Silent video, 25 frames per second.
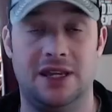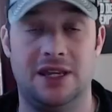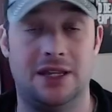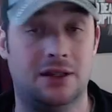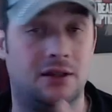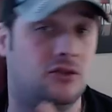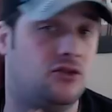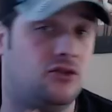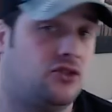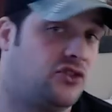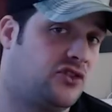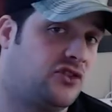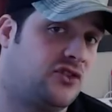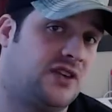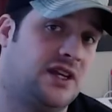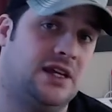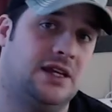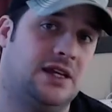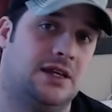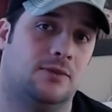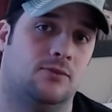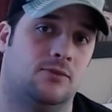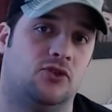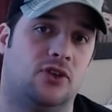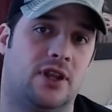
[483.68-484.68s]

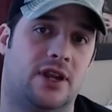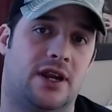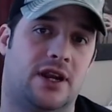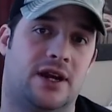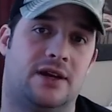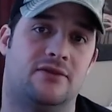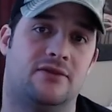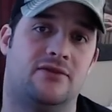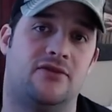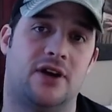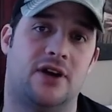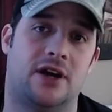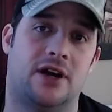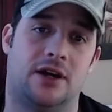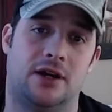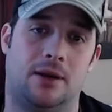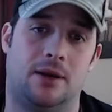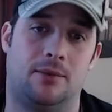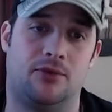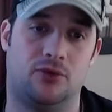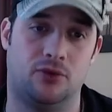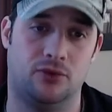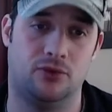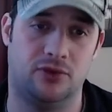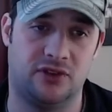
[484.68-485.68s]
Steam so that I can fire it up
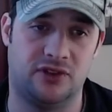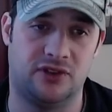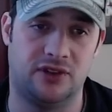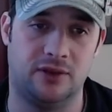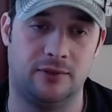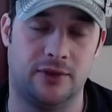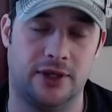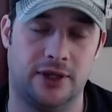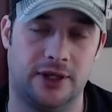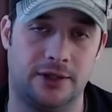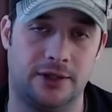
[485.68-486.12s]
through the Steam Link.